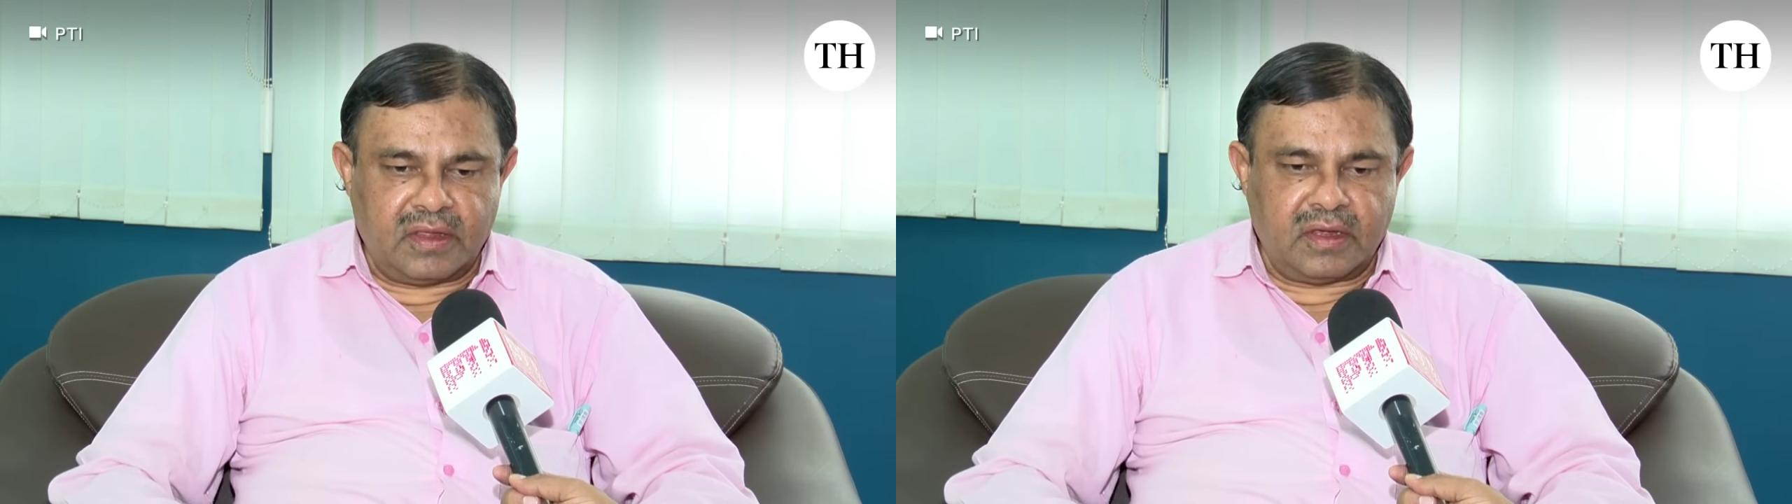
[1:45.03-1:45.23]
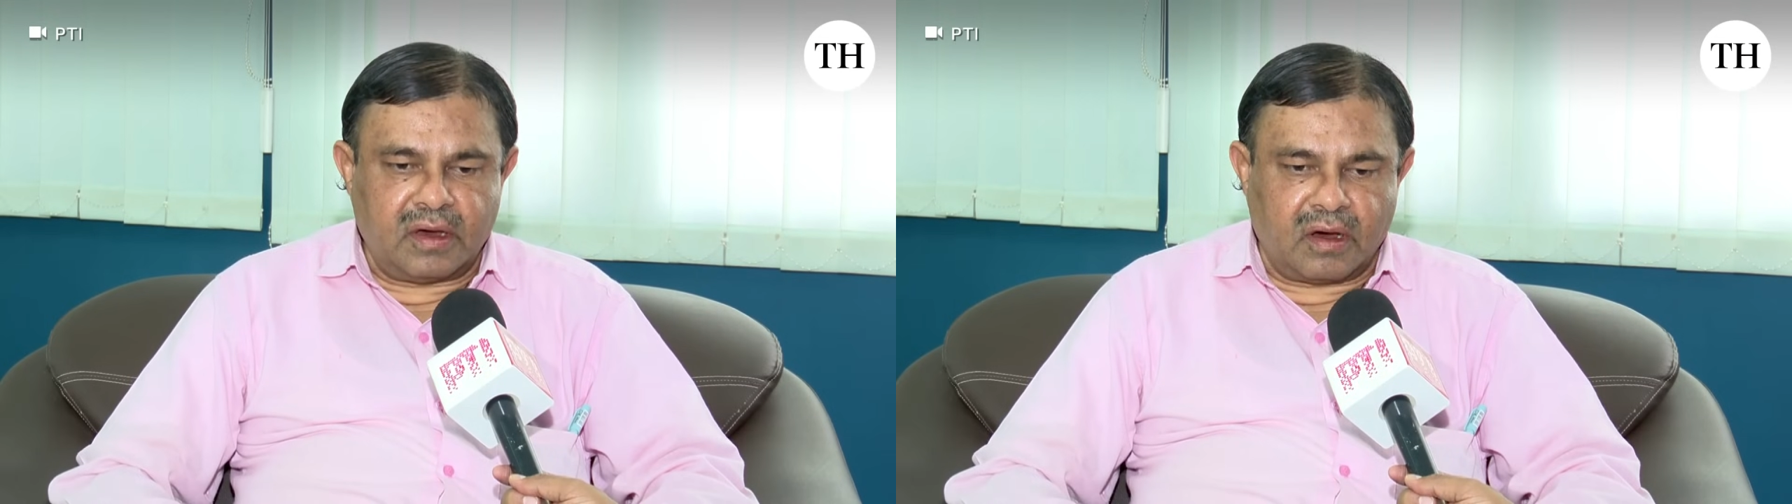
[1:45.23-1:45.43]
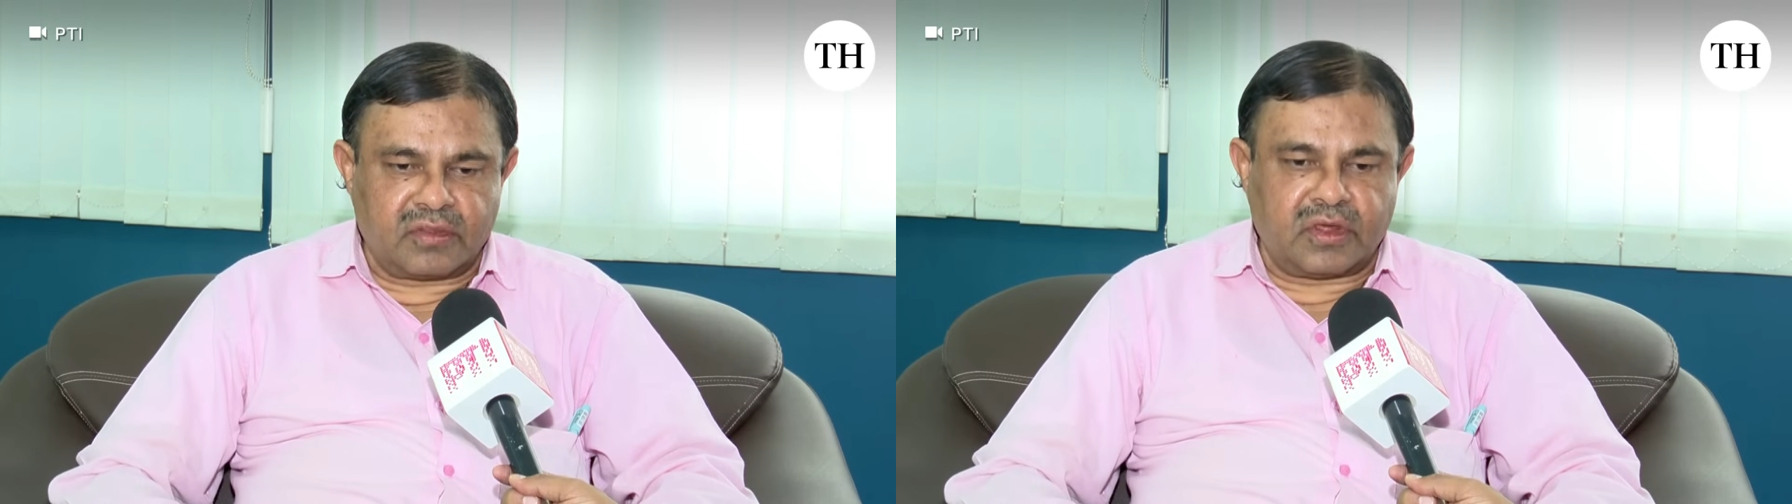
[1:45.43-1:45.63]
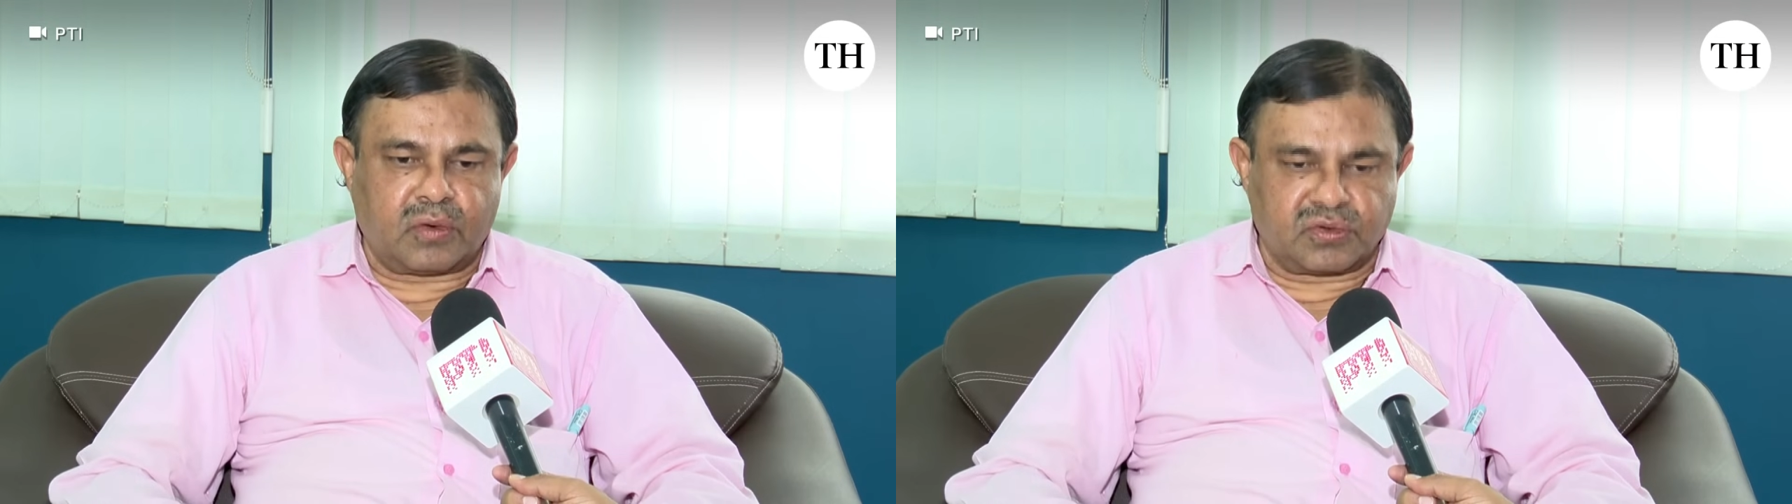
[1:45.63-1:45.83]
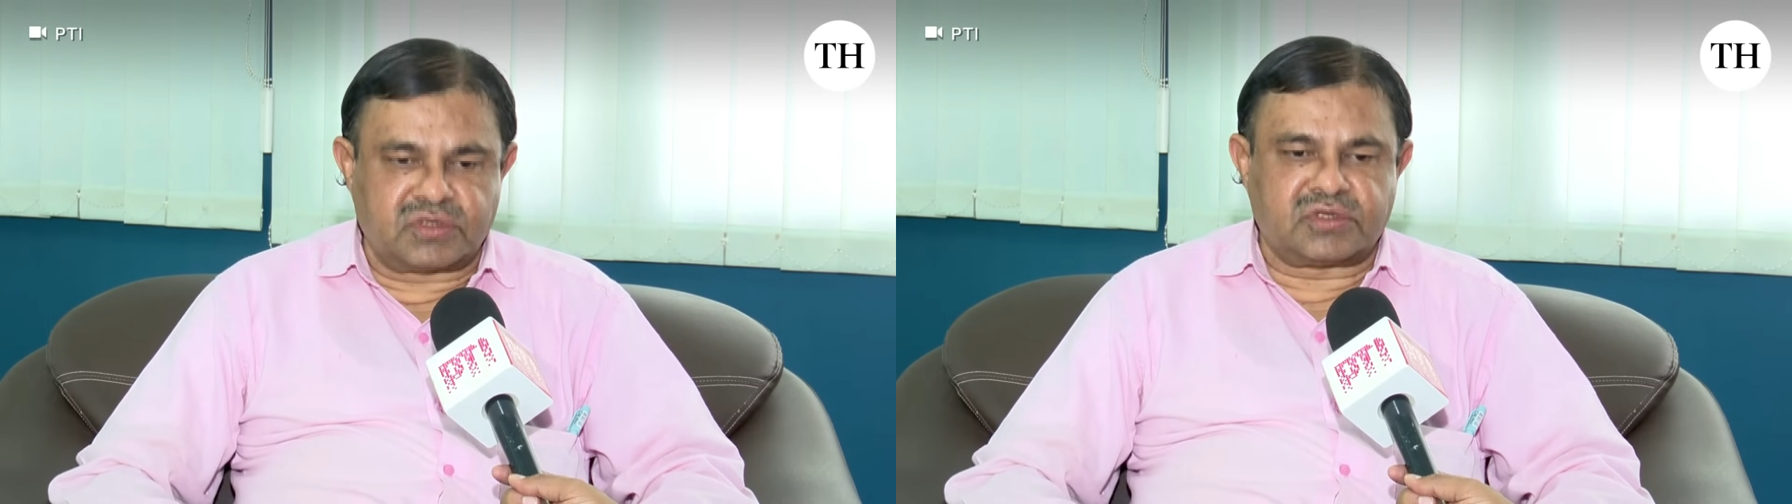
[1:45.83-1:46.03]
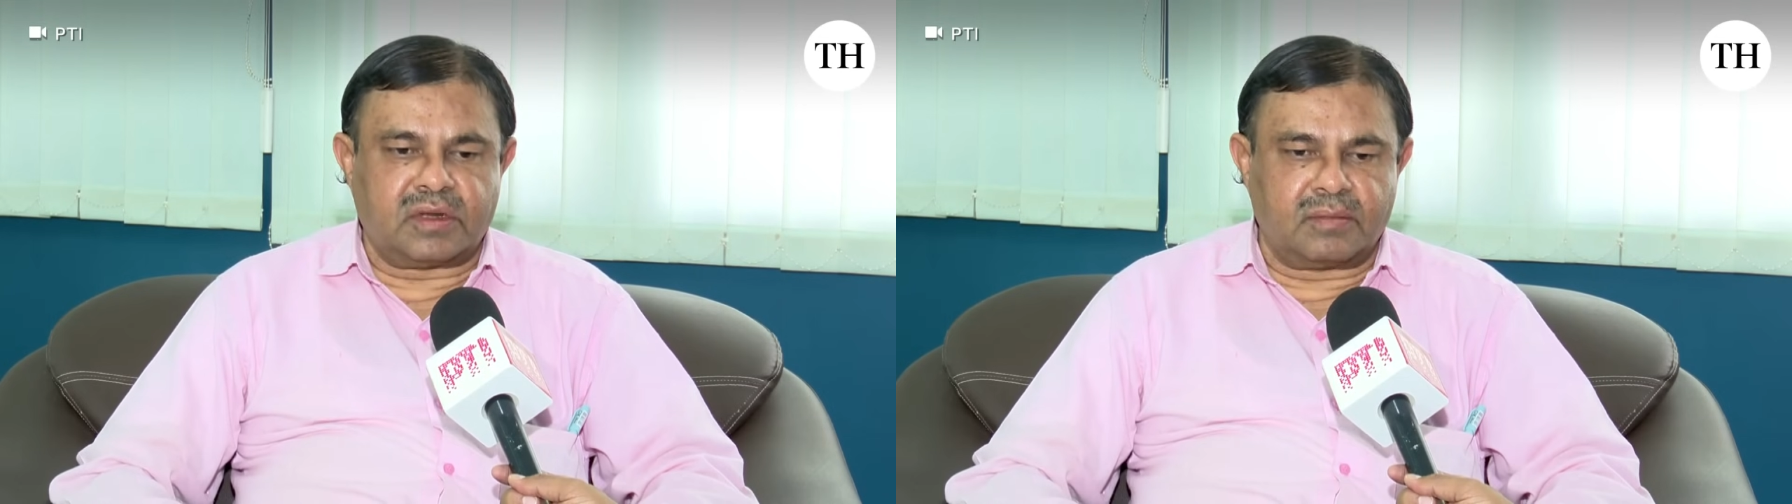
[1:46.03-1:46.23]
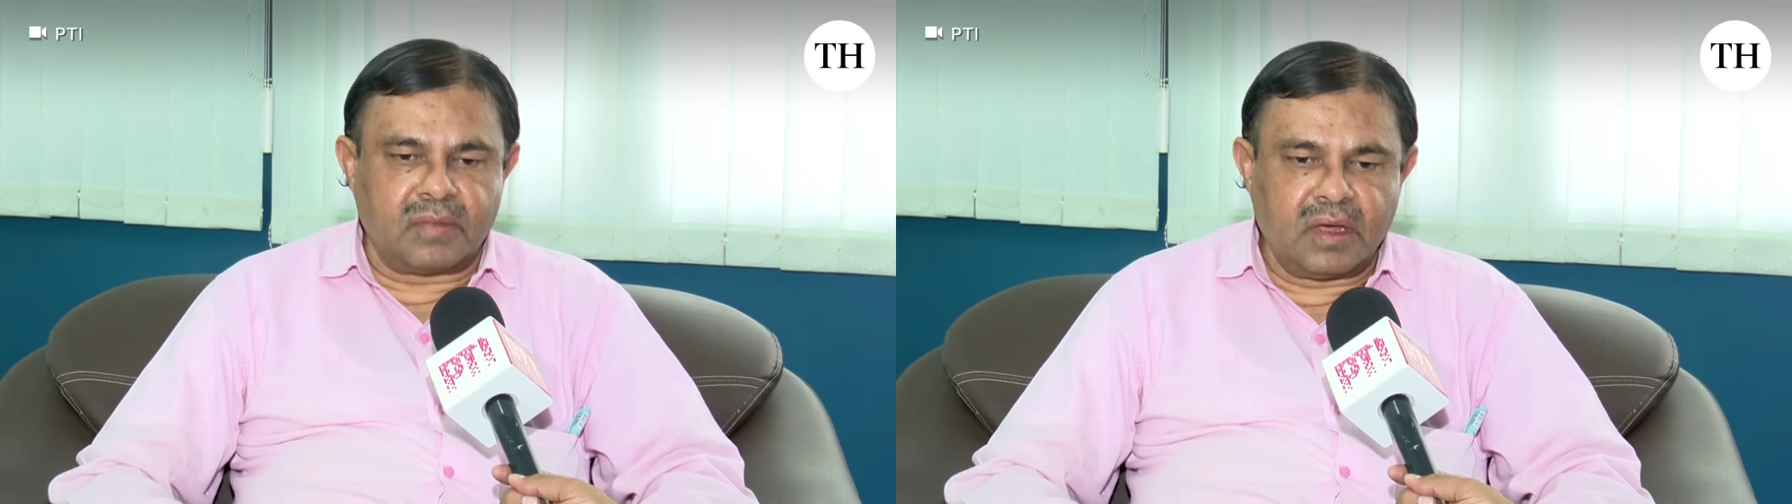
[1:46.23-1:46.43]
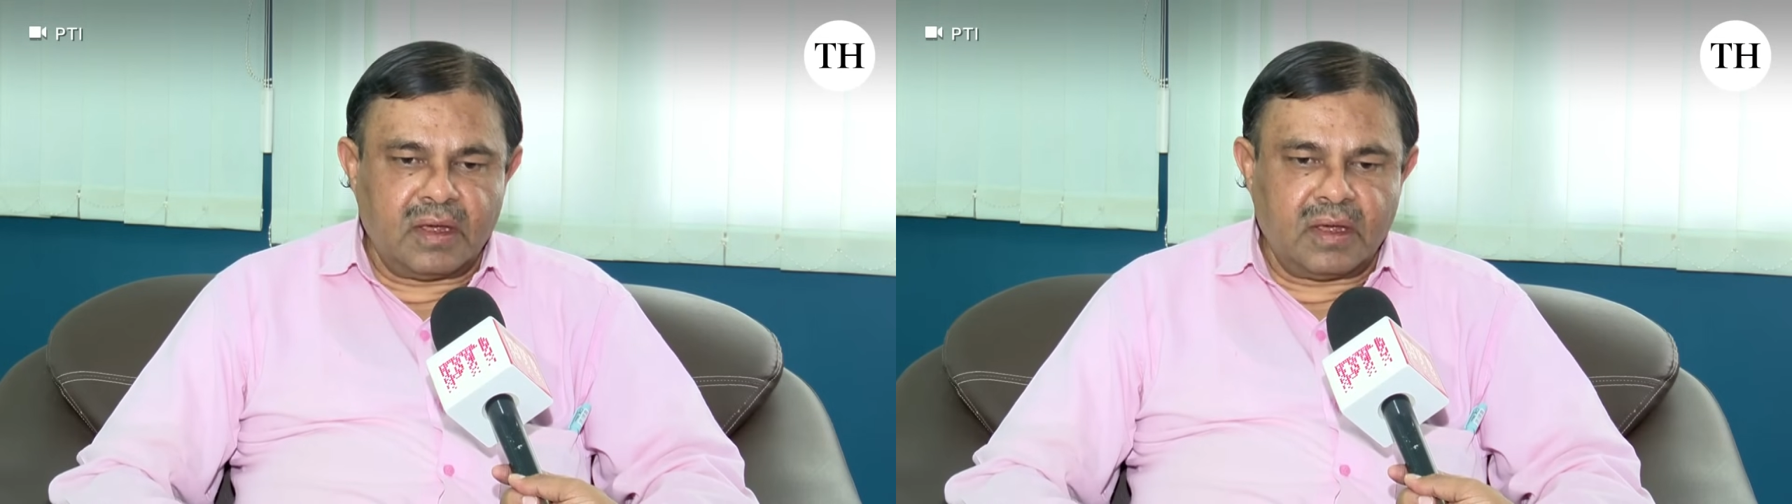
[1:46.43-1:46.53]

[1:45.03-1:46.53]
the earth ecosystem